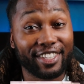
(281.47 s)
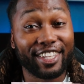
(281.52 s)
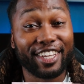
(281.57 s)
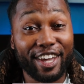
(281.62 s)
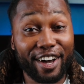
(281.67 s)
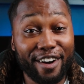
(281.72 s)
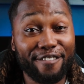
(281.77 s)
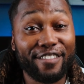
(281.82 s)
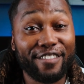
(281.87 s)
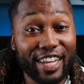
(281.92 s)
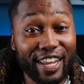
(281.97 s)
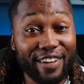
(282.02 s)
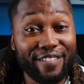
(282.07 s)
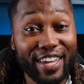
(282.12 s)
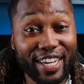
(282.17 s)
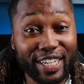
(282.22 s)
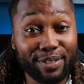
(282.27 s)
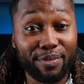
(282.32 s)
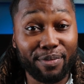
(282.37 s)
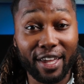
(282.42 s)
Yep, let me
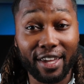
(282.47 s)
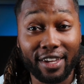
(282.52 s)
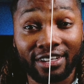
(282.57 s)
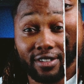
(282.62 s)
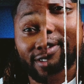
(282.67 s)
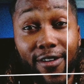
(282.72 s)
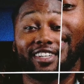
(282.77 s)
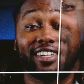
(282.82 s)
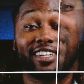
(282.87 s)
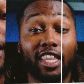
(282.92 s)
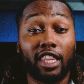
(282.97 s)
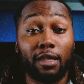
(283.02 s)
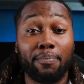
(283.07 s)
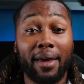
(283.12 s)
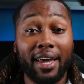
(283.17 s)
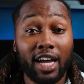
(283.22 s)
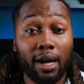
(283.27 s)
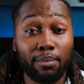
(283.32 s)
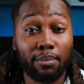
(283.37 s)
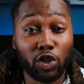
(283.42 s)
explain. Now, the
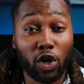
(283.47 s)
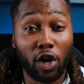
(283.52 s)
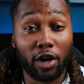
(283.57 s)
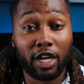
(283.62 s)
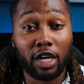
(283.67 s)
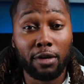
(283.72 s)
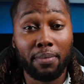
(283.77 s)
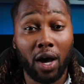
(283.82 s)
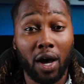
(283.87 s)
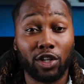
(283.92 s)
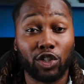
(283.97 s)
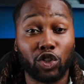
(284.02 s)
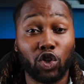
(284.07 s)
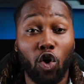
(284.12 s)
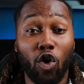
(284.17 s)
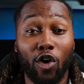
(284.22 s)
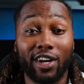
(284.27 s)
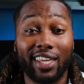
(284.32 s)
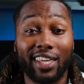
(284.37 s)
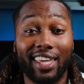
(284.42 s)
bank I'm talking about is
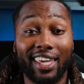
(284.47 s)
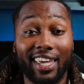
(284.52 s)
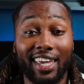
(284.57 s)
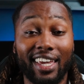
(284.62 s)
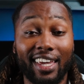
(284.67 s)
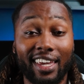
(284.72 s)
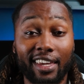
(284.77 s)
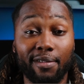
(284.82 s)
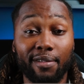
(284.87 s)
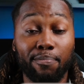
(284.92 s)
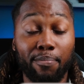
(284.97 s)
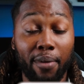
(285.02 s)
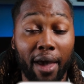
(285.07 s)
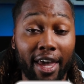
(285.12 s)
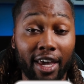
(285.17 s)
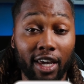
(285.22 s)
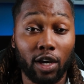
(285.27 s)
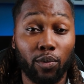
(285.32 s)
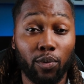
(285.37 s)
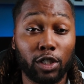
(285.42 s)
called Key Bank,